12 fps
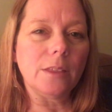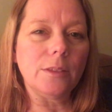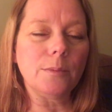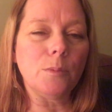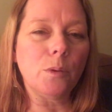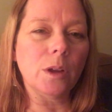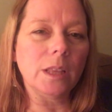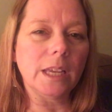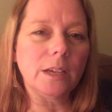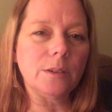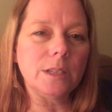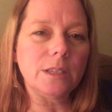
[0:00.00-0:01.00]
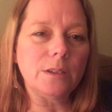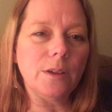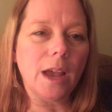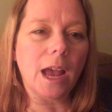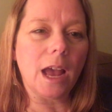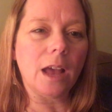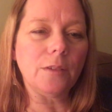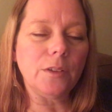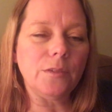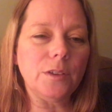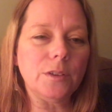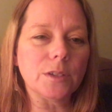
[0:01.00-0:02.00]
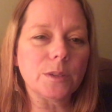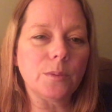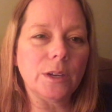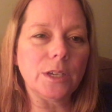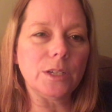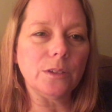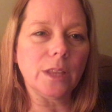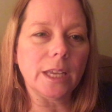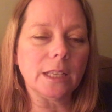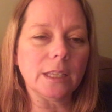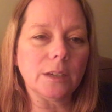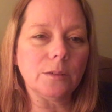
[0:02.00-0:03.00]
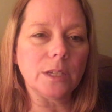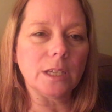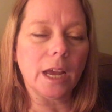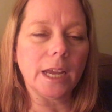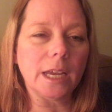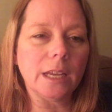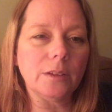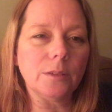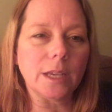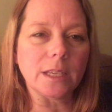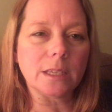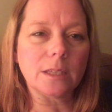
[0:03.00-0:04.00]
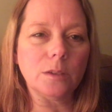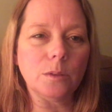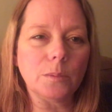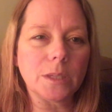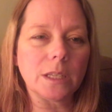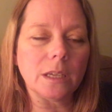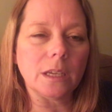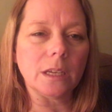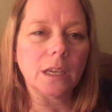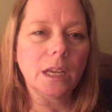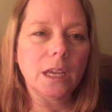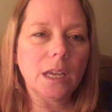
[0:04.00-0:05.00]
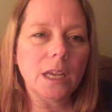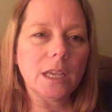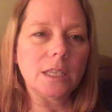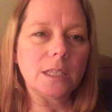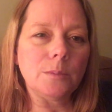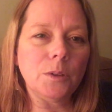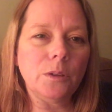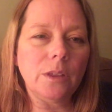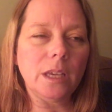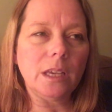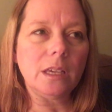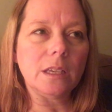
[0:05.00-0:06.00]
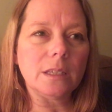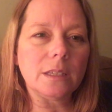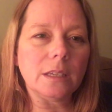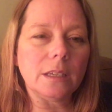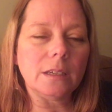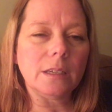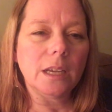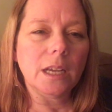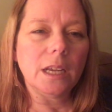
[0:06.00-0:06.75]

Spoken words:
the more liquids you have, if you just want to do like a liquid diet, like soups and smoothies and